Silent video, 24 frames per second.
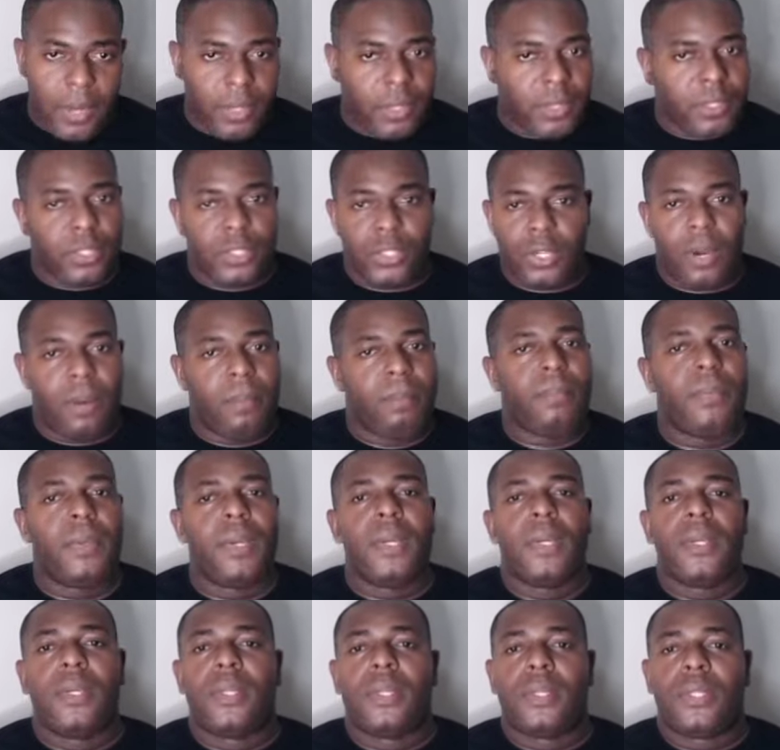Some
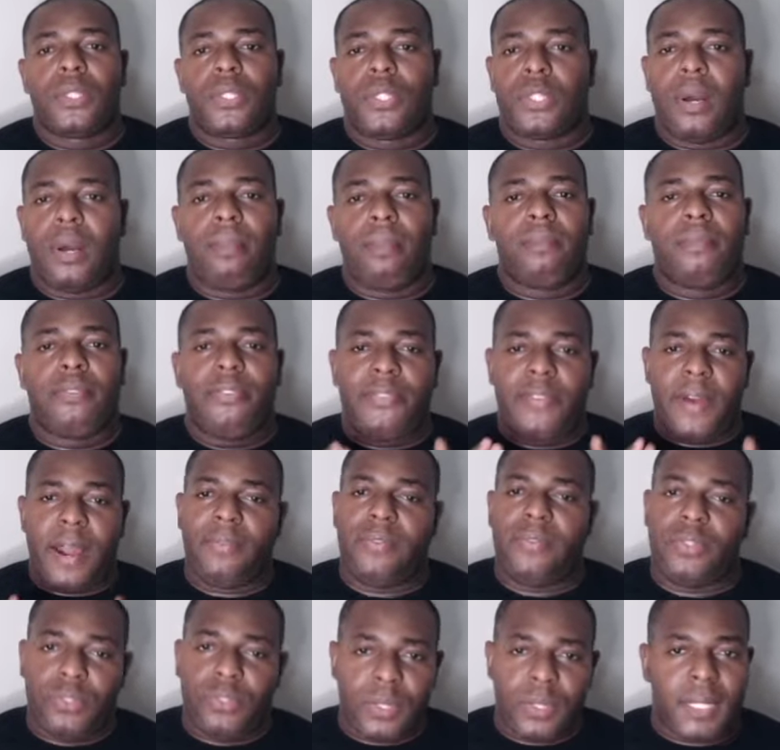
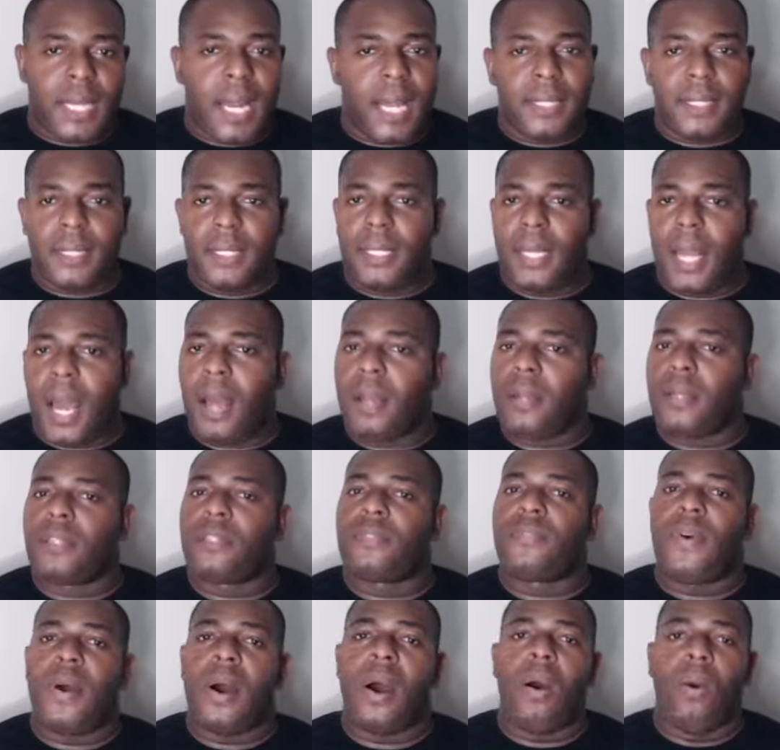$500,000
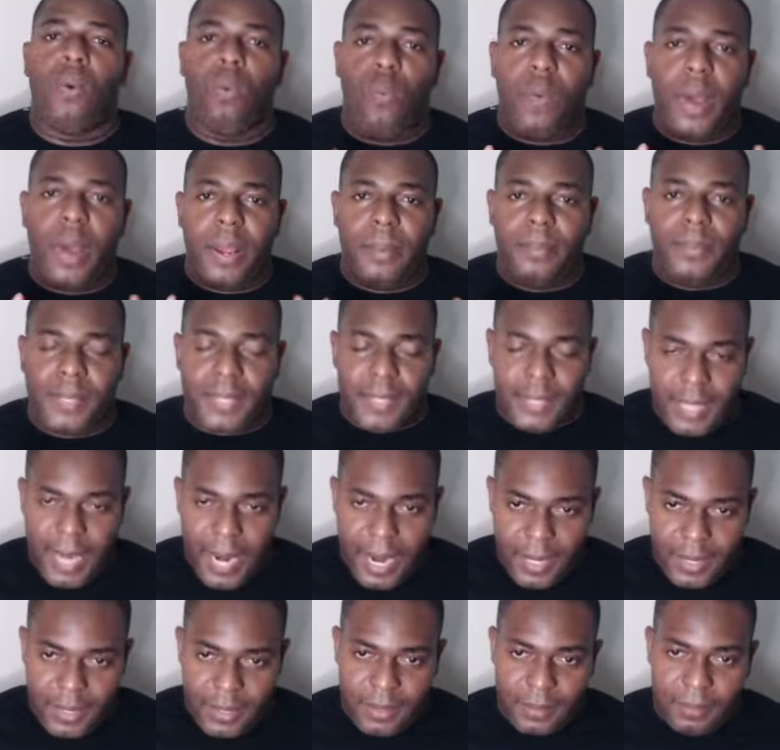for a
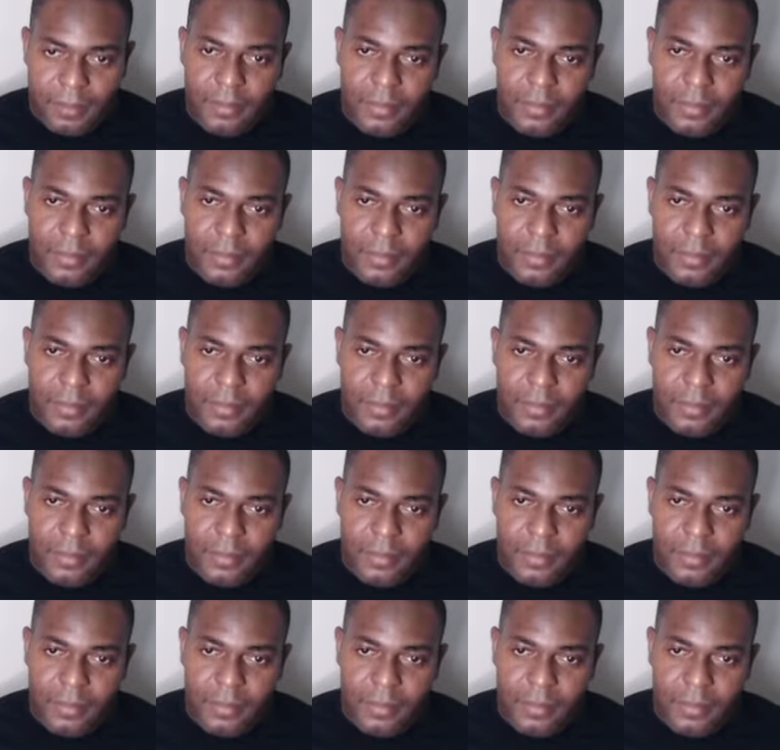website.